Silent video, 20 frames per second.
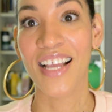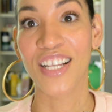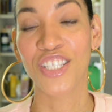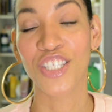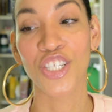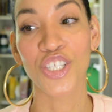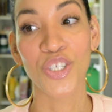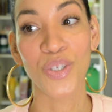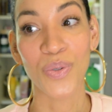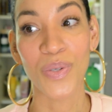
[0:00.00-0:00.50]

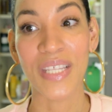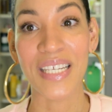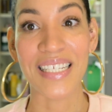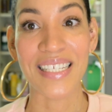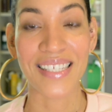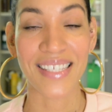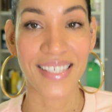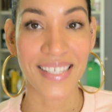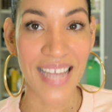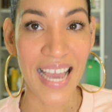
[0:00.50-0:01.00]
to do
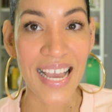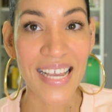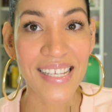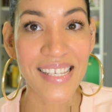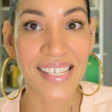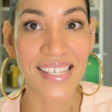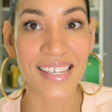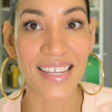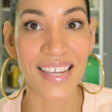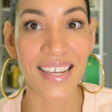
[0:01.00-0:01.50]
these
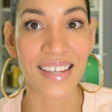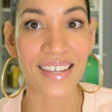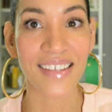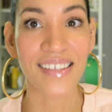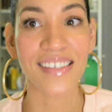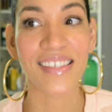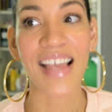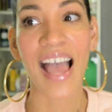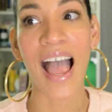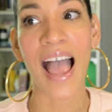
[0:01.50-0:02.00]
testings,